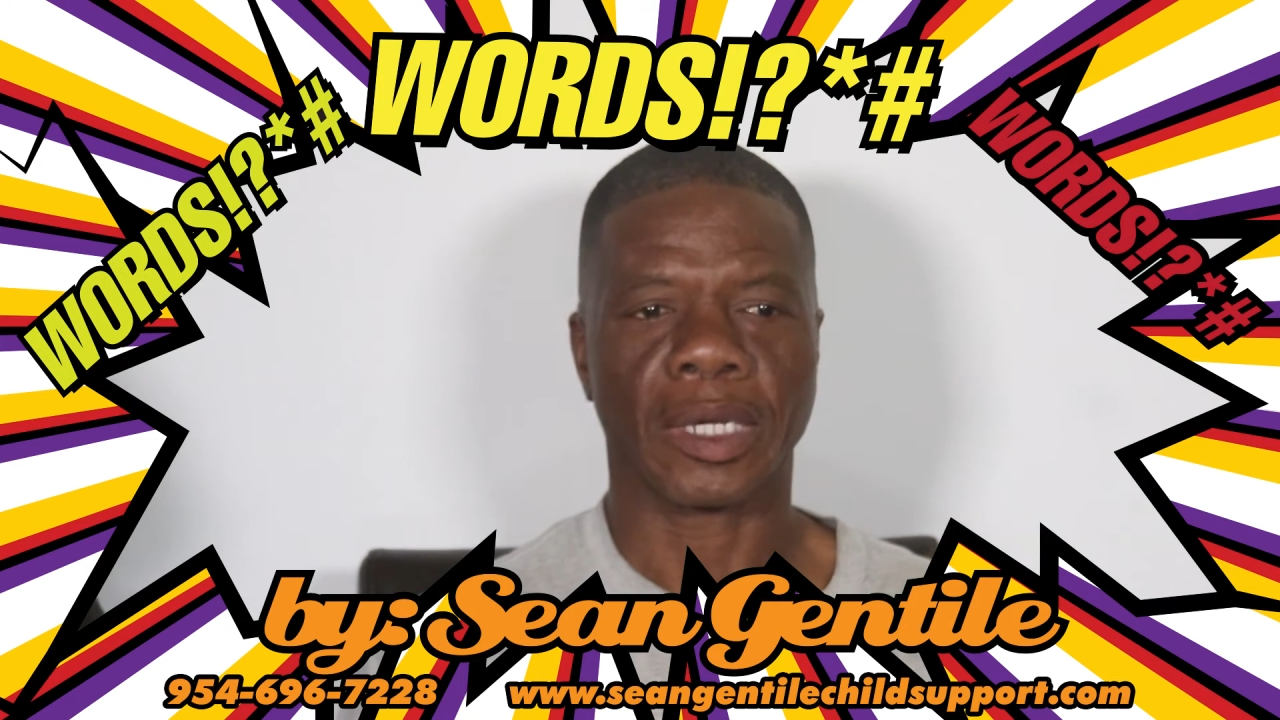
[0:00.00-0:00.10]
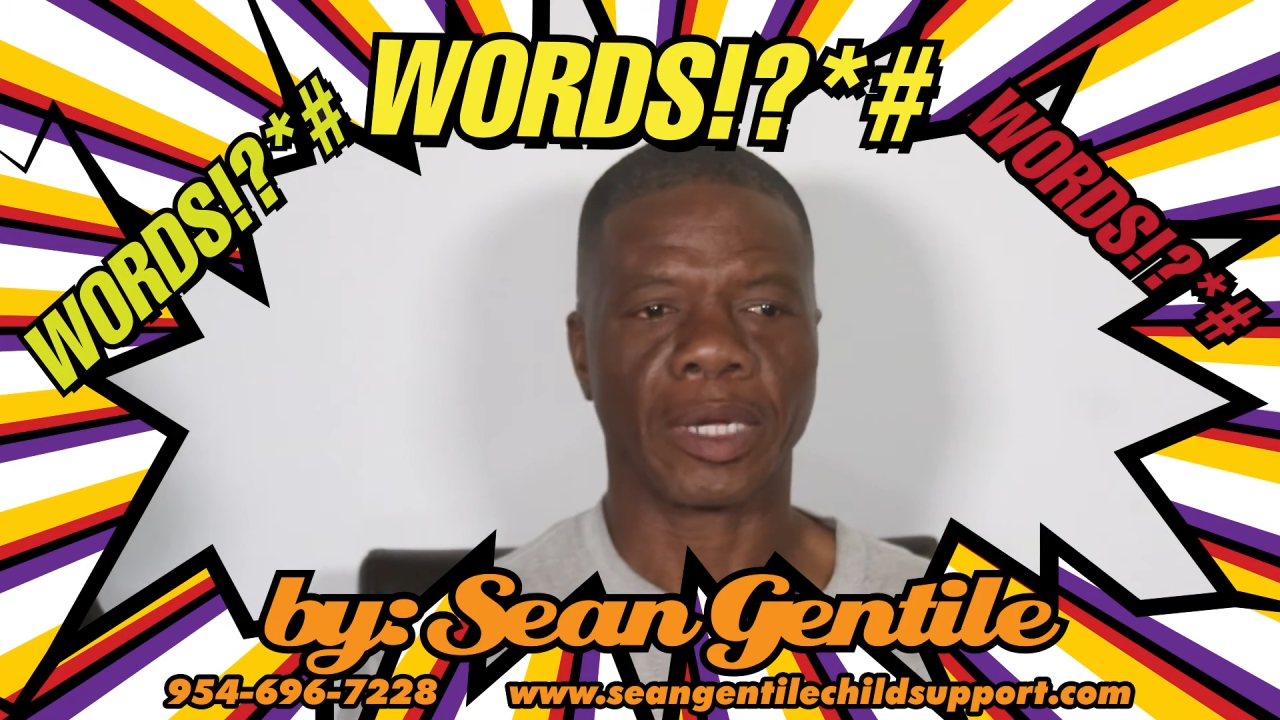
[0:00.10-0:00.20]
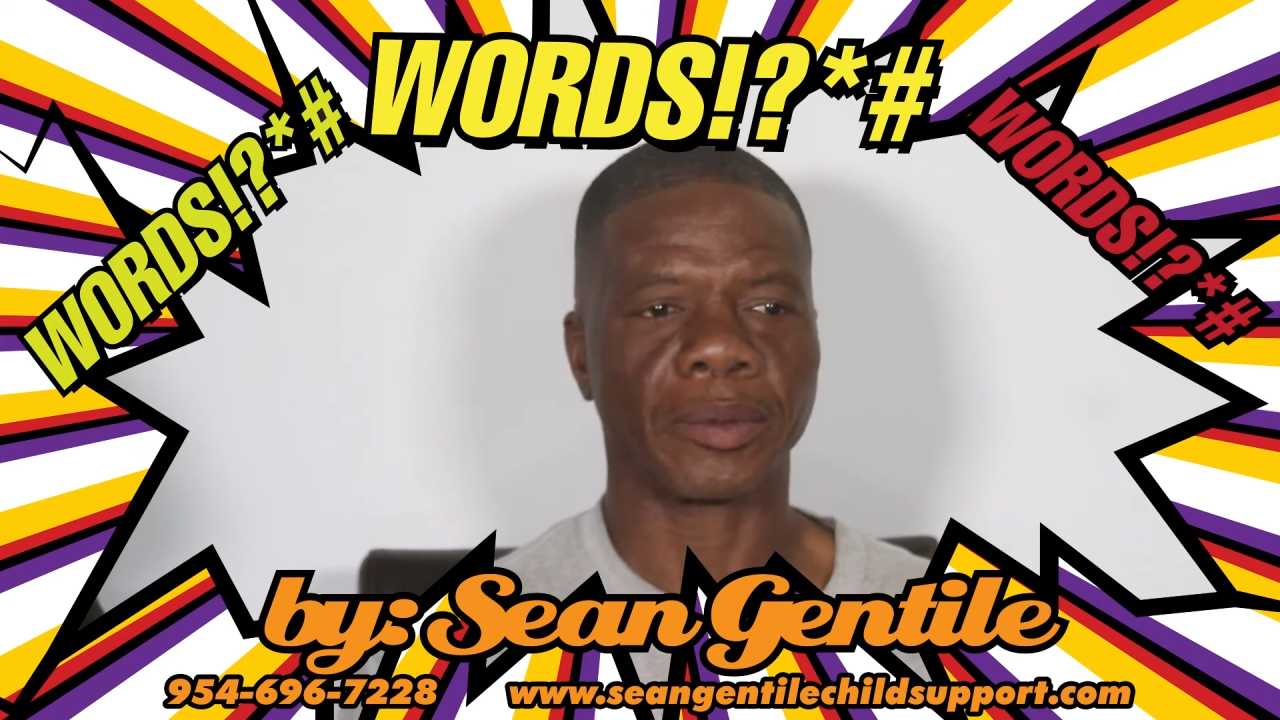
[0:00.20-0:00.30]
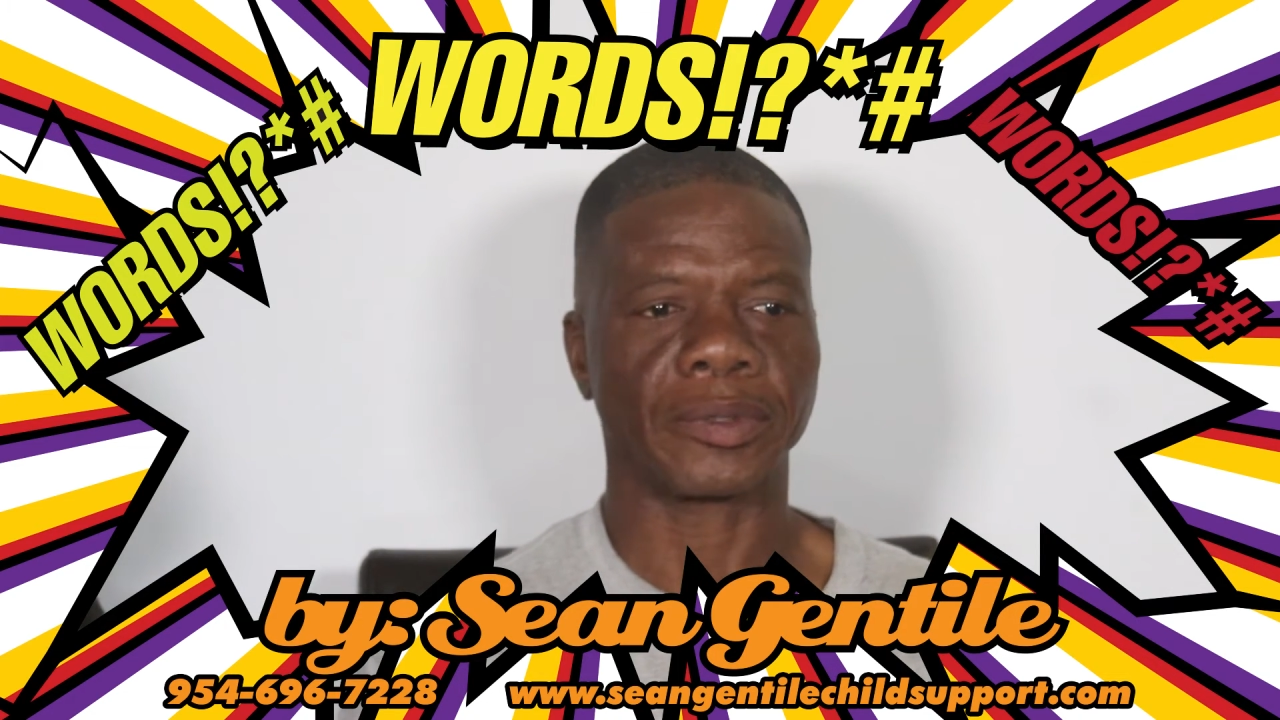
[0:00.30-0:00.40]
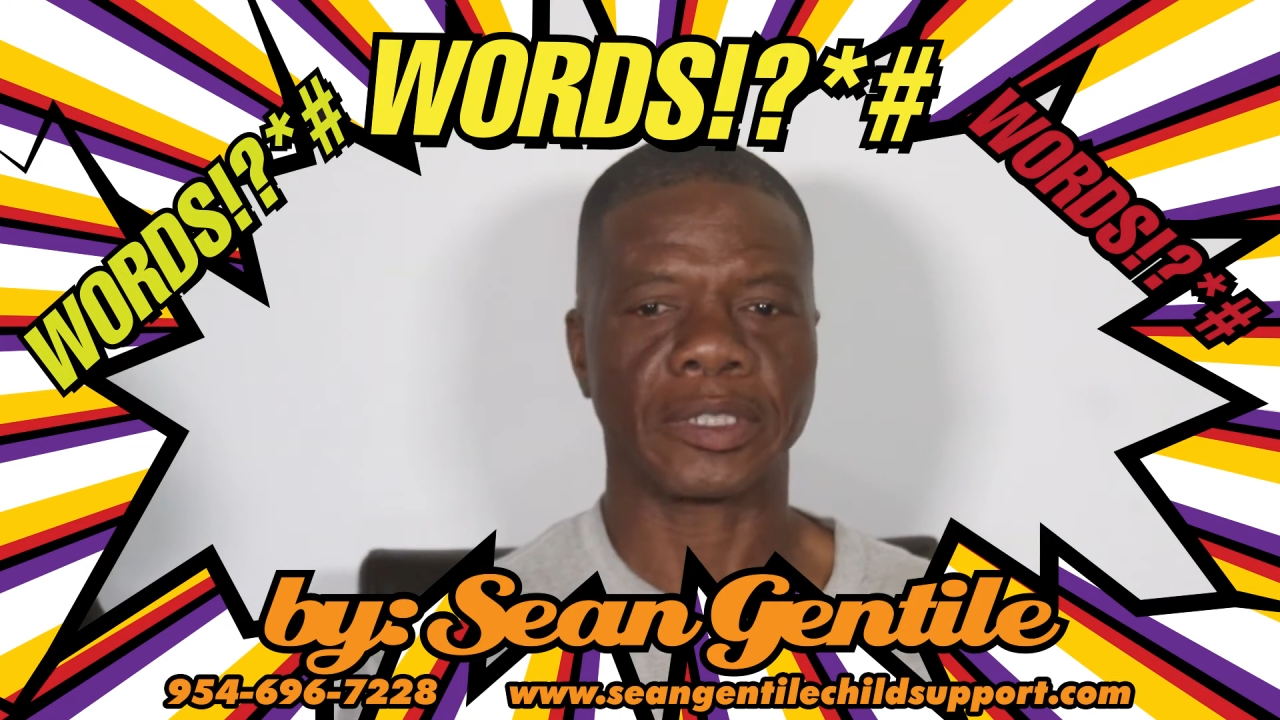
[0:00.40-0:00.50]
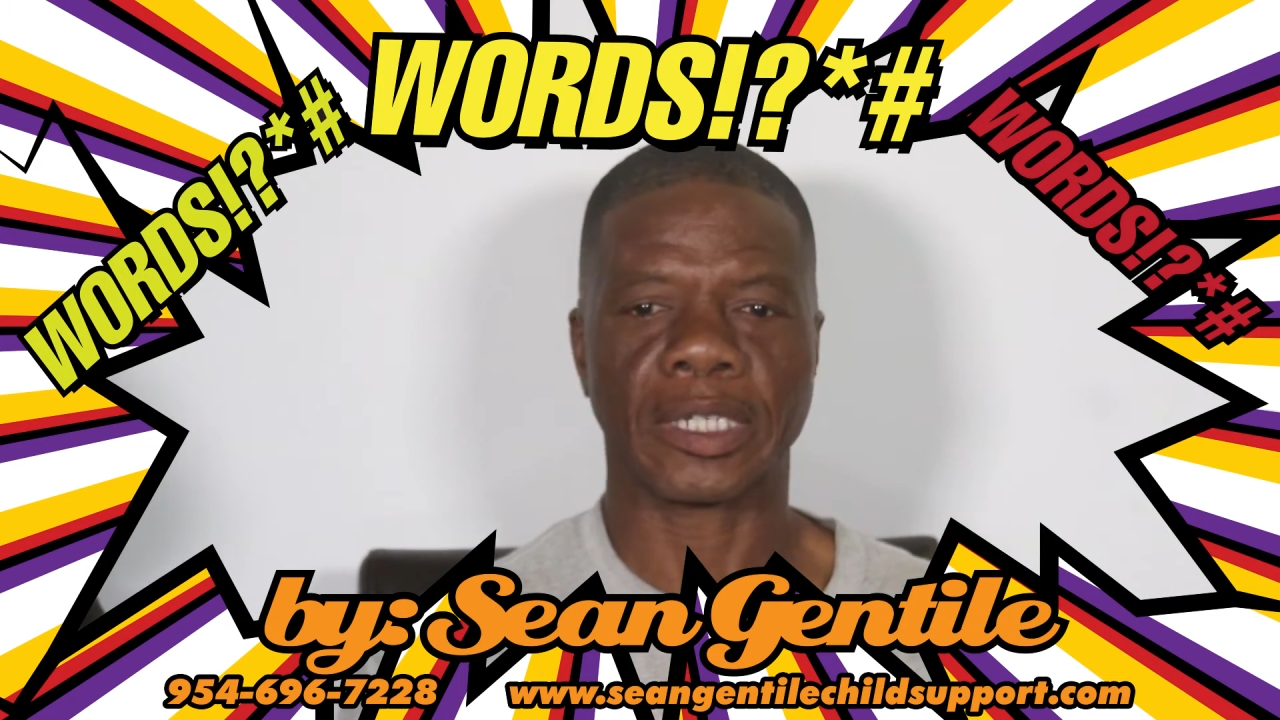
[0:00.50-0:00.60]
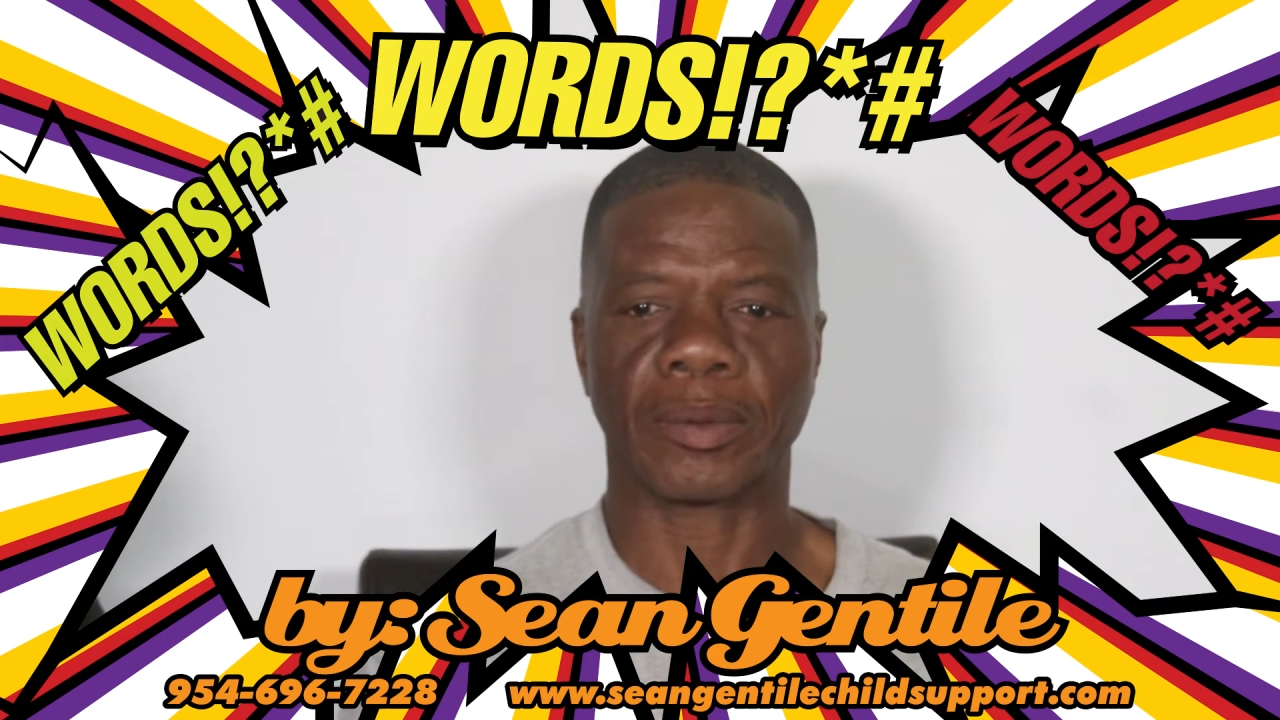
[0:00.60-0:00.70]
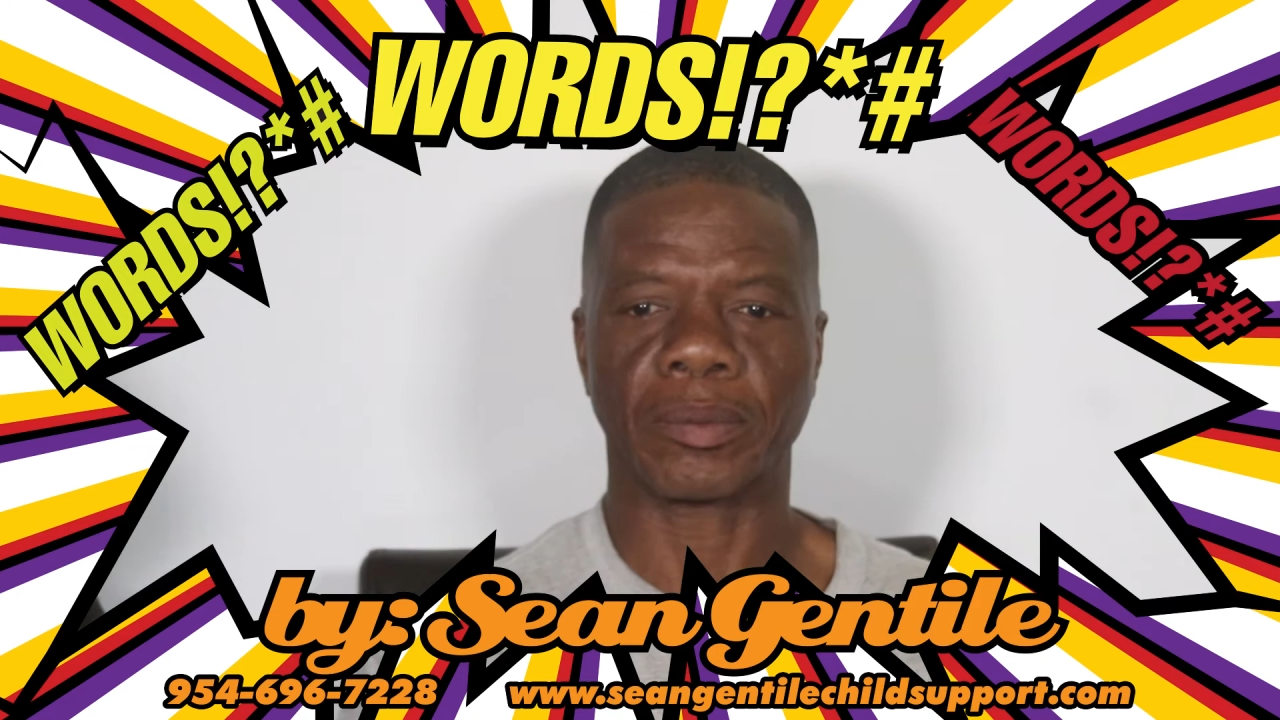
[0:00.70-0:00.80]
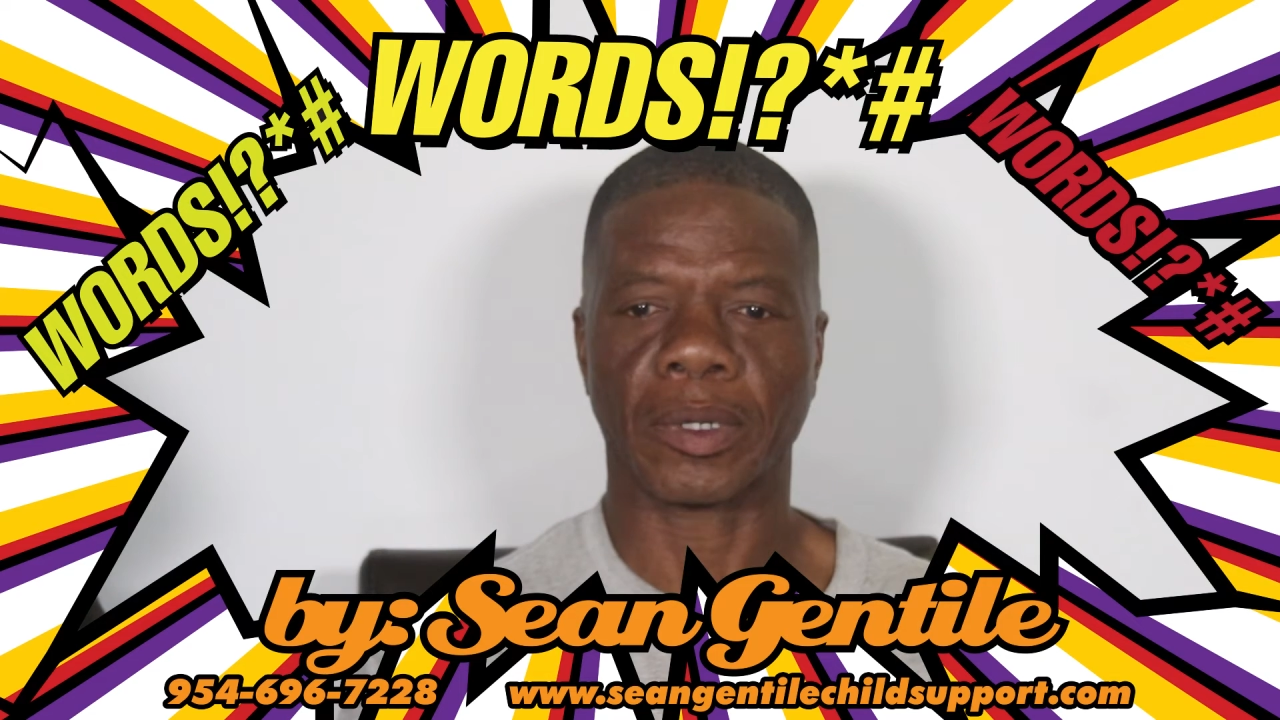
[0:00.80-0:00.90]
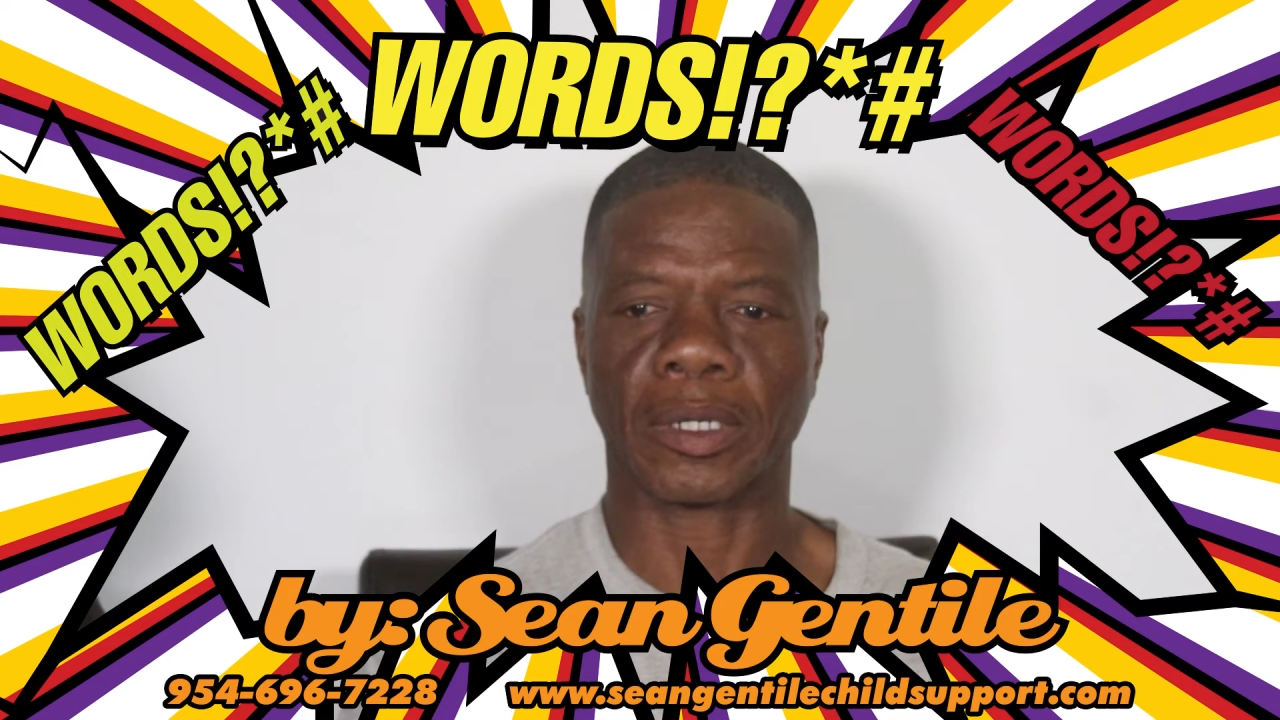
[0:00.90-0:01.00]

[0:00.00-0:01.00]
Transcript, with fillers: I would say,